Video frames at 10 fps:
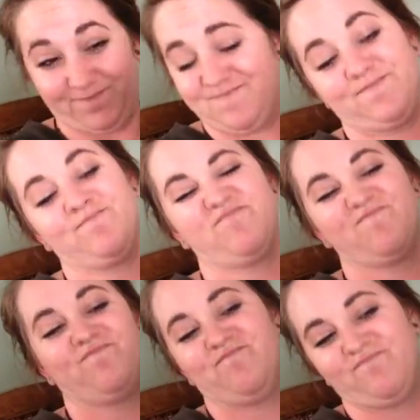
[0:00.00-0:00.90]

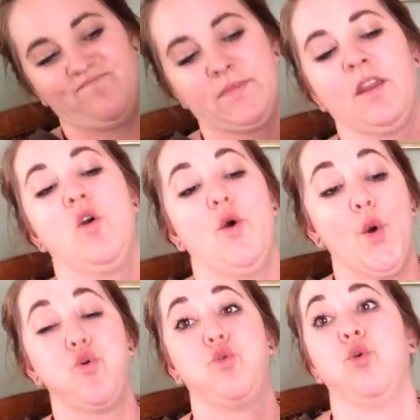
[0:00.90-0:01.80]
dissolved together.
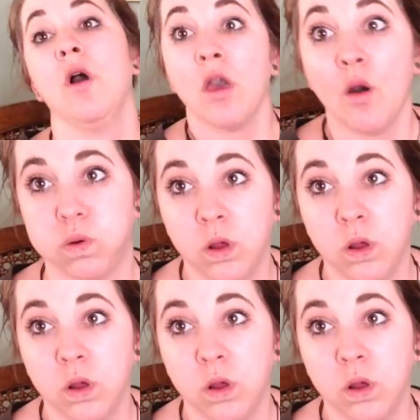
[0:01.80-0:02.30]
All right, that's